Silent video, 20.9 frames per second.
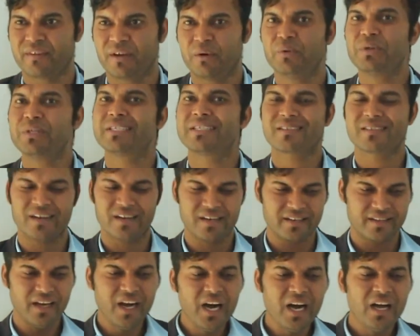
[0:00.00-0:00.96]
which is
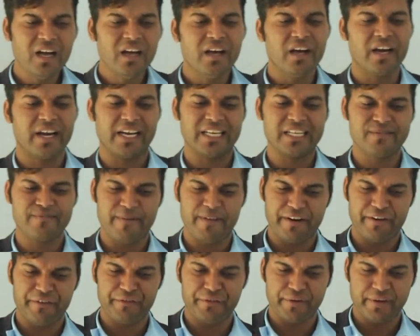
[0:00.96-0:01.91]
called the
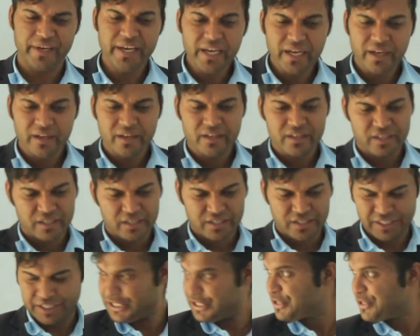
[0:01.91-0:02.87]
respiratory
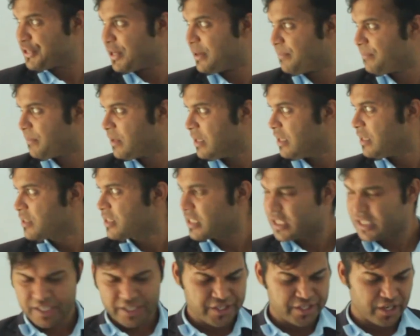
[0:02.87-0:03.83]
system. So
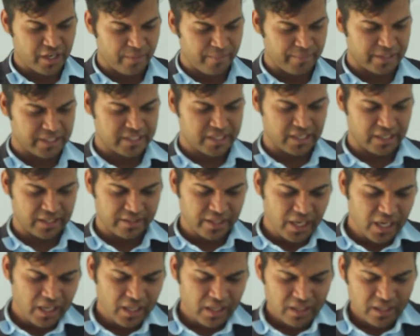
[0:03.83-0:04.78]
system is called
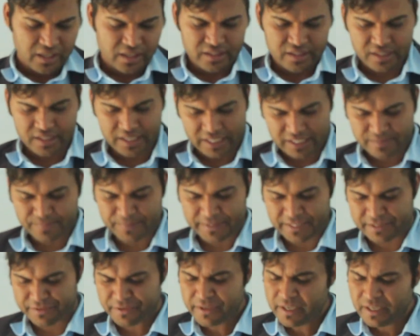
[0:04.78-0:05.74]
the
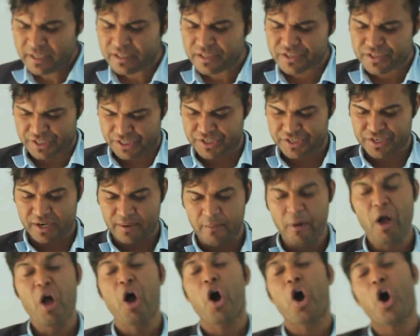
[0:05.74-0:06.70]
respiratory system.
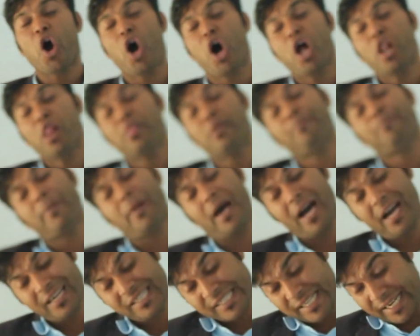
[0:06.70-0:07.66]
All the
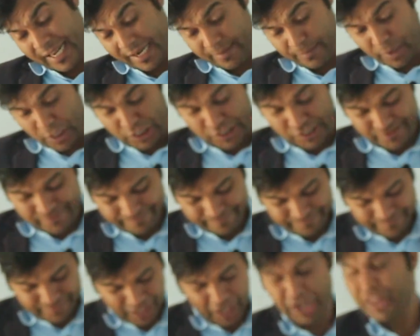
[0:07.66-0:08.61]
plants and animals,
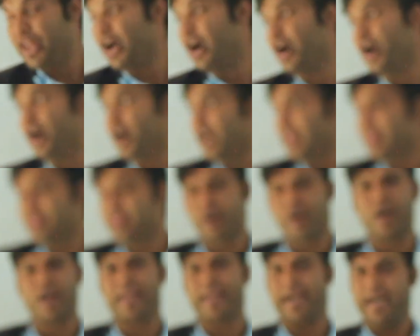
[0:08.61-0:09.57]
all the
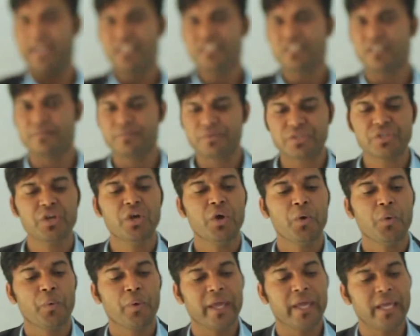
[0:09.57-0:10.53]
organisms
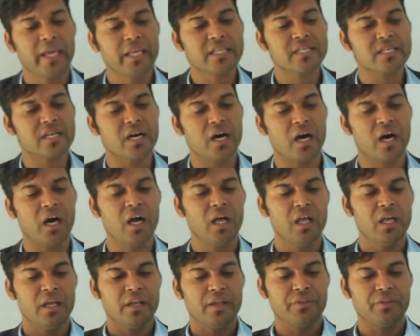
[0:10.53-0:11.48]
with
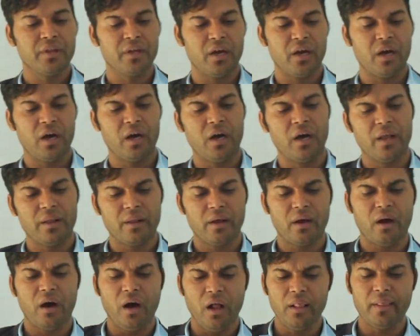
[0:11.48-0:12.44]
all
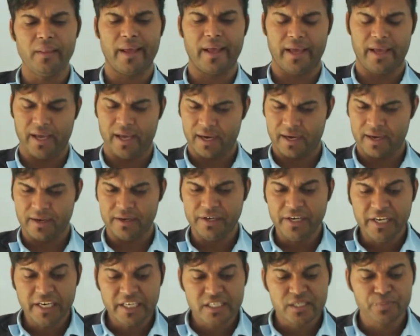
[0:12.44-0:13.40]
the
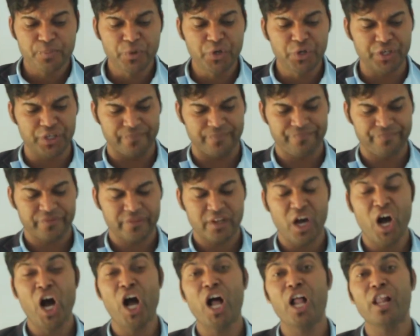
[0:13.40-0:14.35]
needs food.
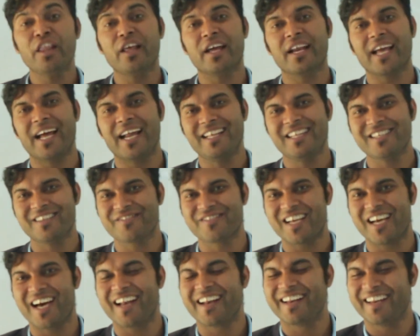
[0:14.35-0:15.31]
All the
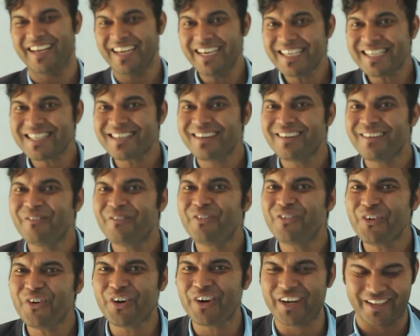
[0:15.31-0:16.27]
organisms are needs
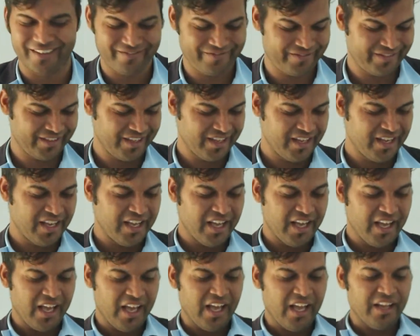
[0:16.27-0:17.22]
food.
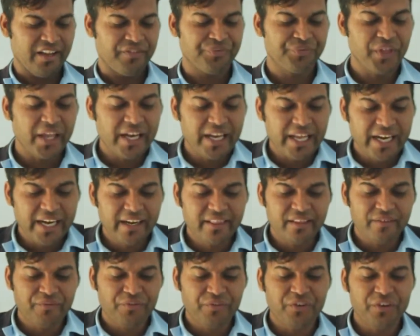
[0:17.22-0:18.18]
They need
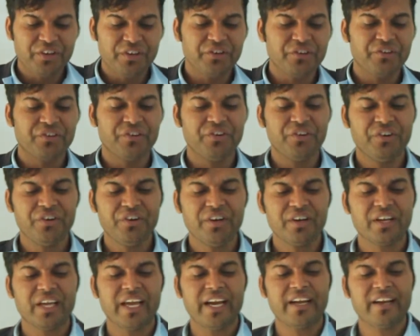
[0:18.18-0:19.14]
the food to
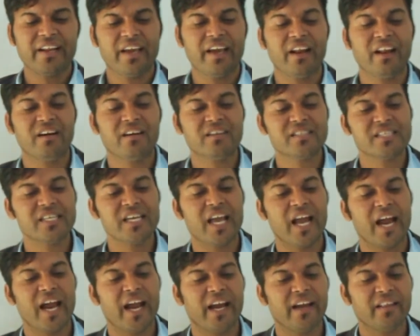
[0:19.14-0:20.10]
grow, get energy,
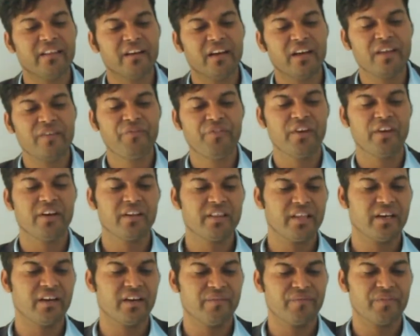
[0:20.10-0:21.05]
and repair
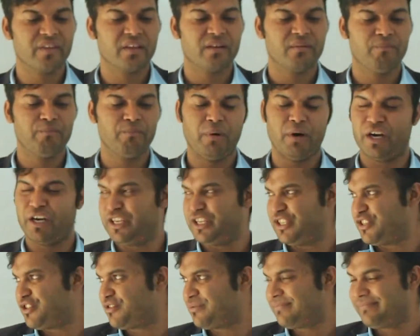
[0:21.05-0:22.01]
their
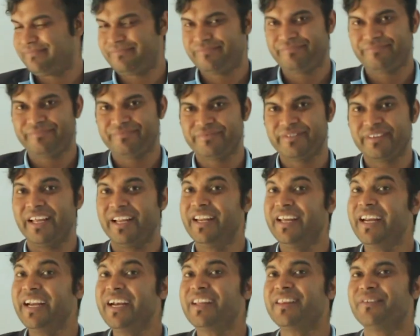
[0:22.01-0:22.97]
bodies. They
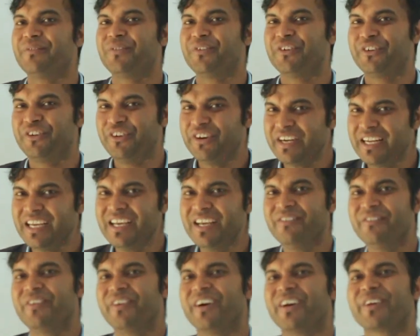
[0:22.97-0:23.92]
need the food
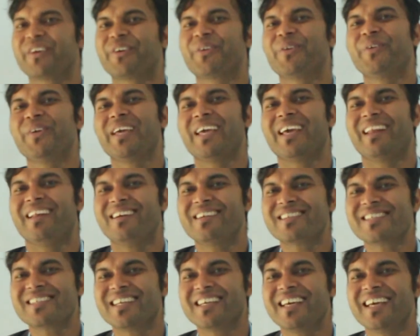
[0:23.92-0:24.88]
for grow
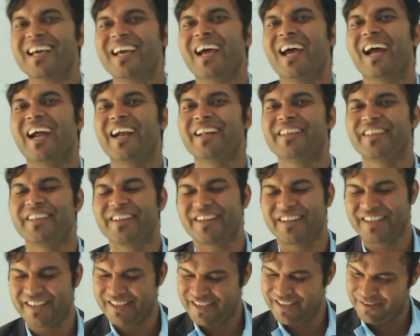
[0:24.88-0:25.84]
energy and
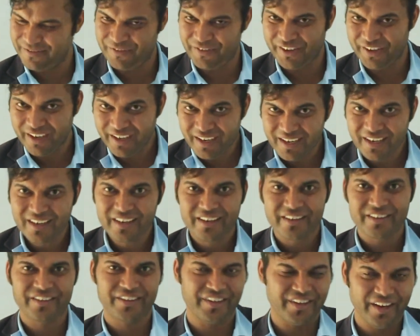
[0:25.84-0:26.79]

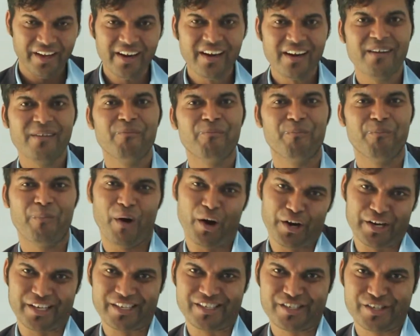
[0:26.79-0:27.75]
repair their
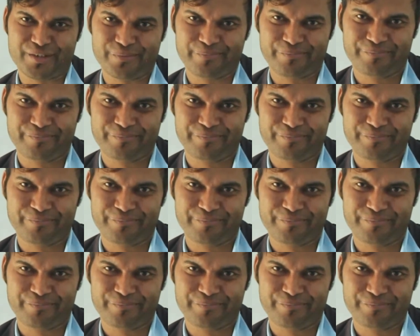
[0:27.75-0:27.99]
bodies,